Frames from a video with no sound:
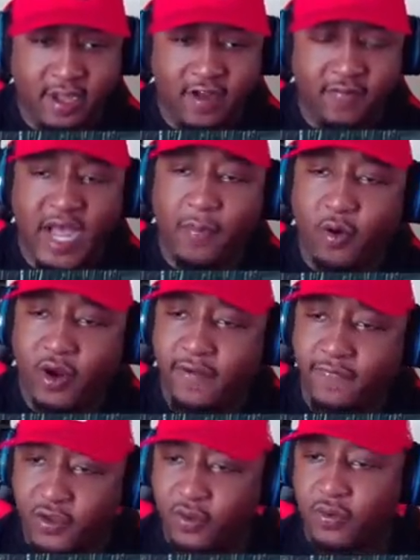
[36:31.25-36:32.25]
of my point
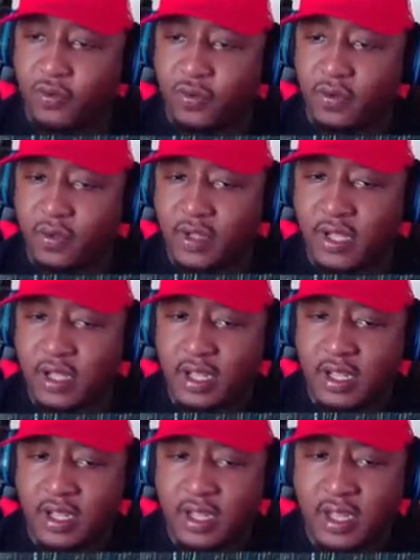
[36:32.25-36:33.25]
of view.
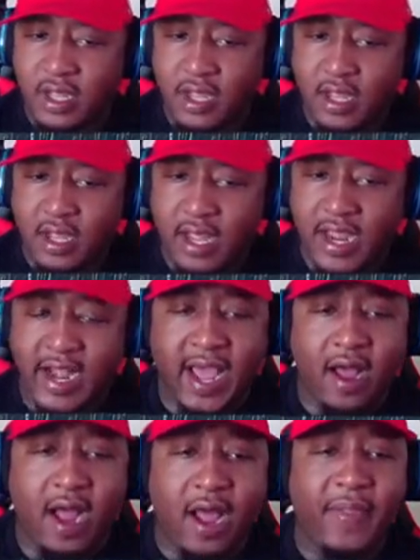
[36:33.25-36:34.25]
And
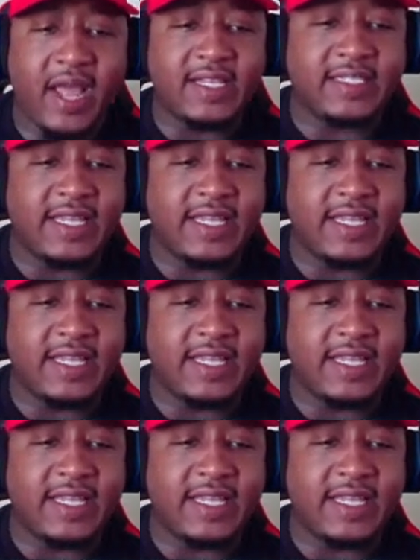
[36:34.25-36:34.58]
now I'm not